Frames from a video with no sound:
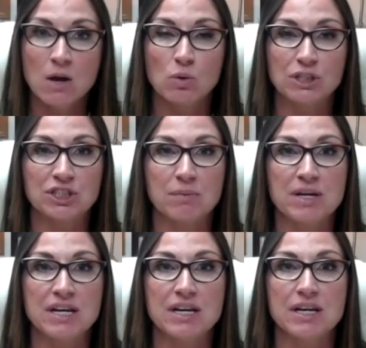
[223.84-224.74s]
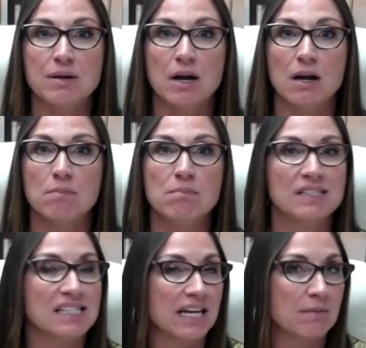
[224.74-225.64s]
which can be um,
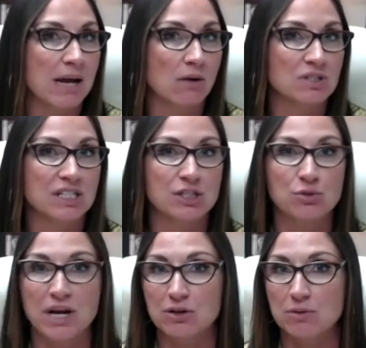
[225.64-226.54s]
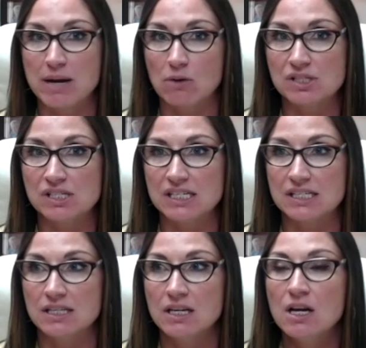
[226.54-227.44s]
skid mounted, trailer
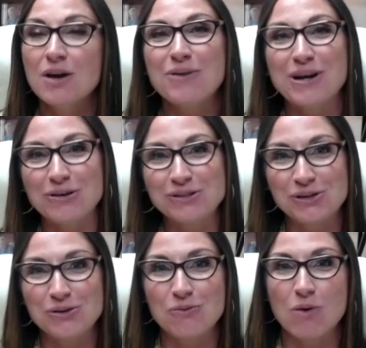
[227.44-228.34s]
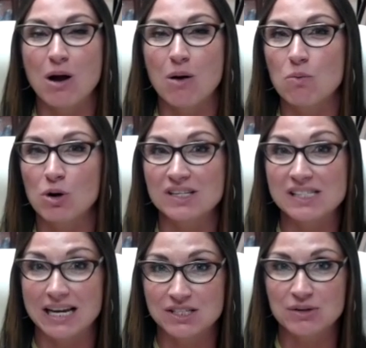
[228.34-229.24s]
mounted. We also uh, were
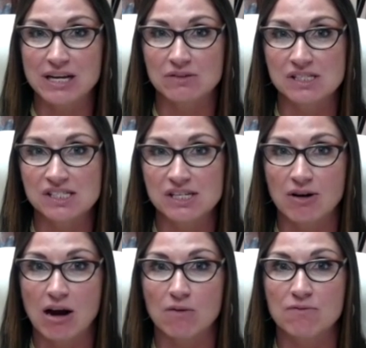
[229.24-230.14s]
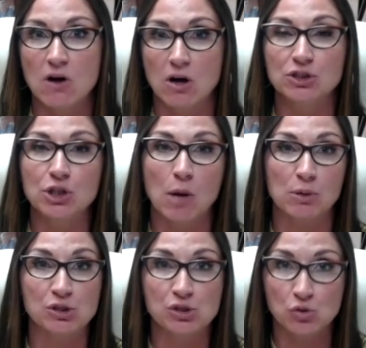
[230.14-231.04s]
excited to announce this year our Vaughan
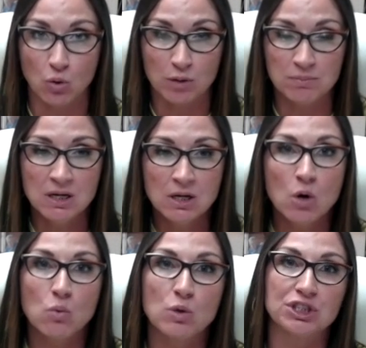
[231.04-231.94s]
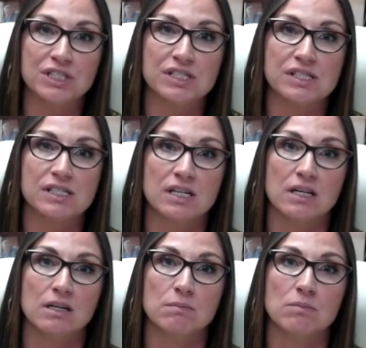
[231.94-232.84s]
Chopper Storm, which is
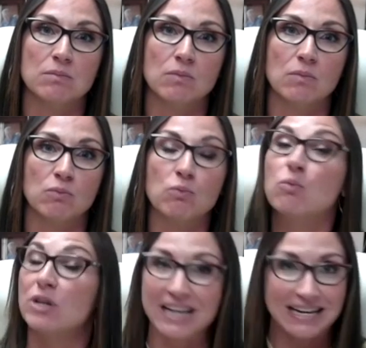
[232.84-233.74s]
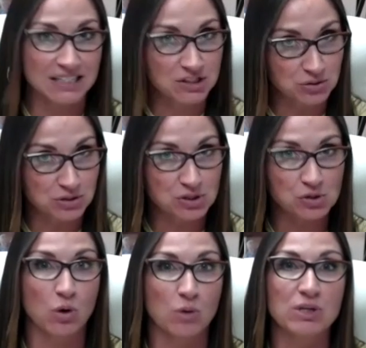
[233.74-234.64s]
um, related to the
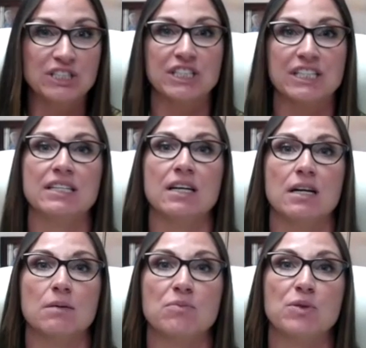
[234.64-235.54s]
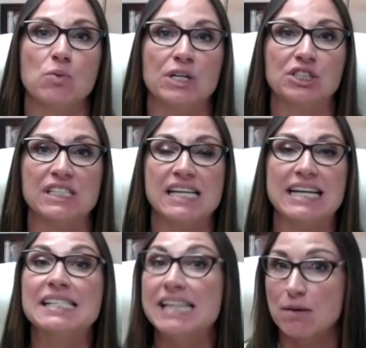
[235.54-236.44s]
storm region, um, which is
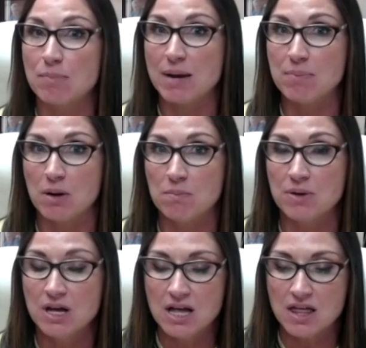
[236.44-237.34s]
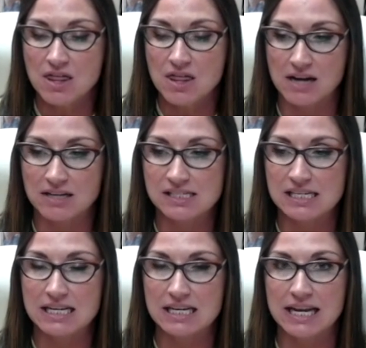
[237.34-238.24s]
a standby pump that
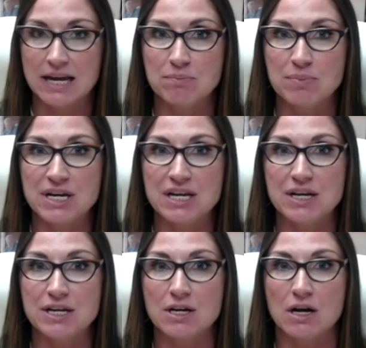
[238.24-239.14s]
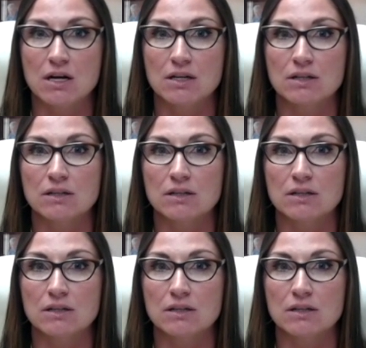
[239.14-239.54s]
can be uh,